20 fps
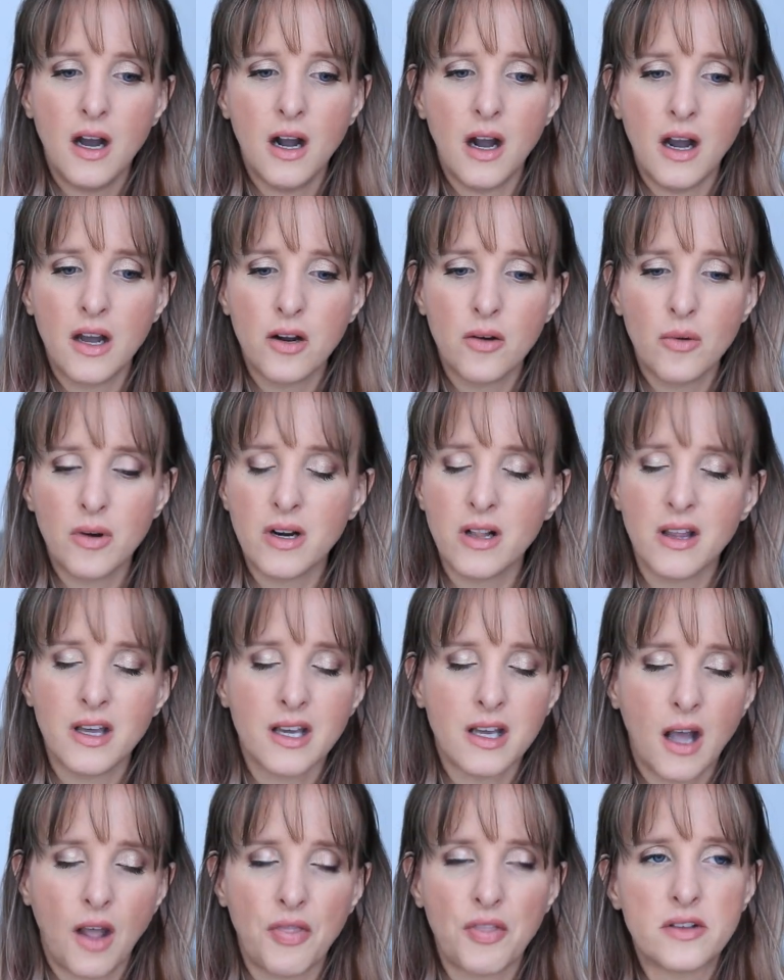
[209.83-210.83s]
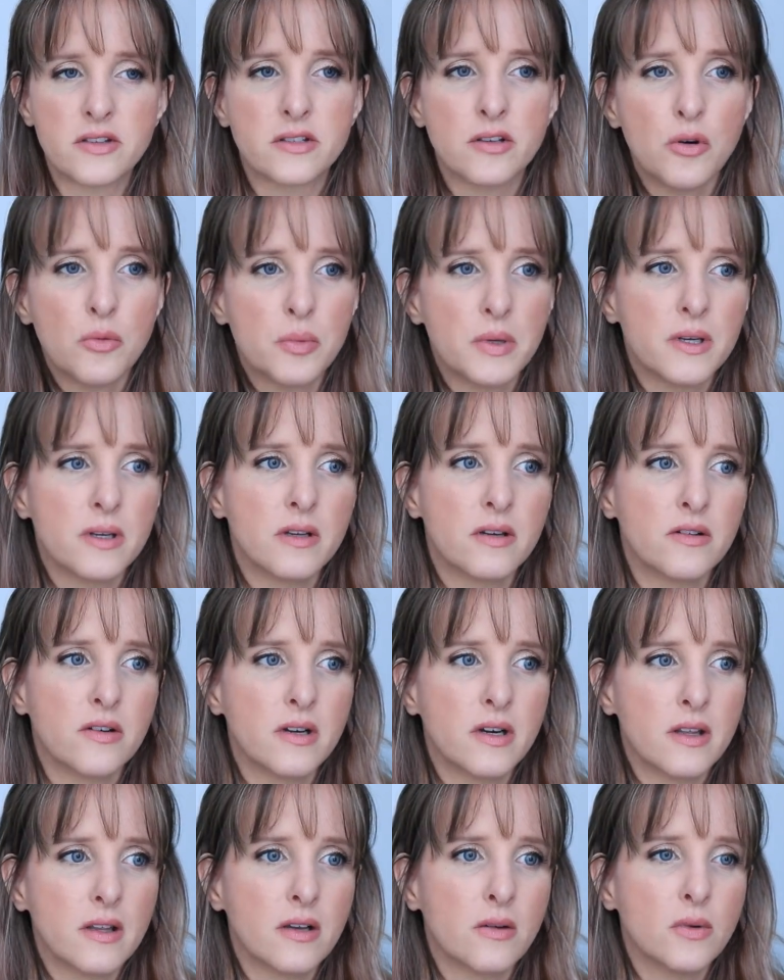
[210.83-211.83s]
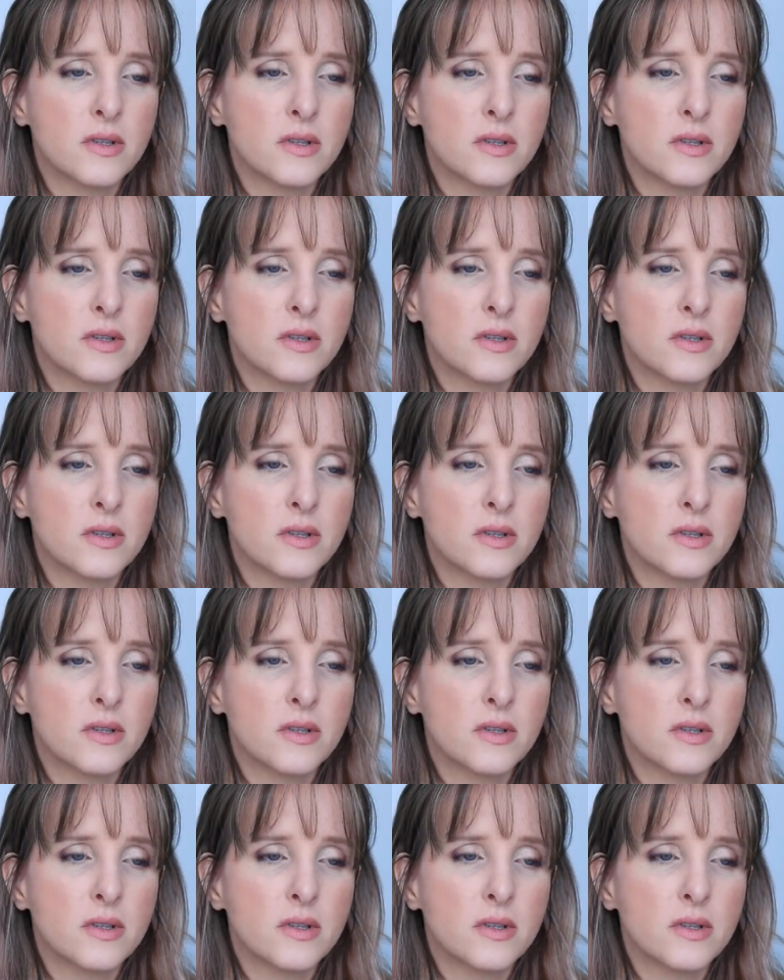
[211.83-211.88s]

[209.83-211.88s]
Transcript: I don't want to like cut this open or anything.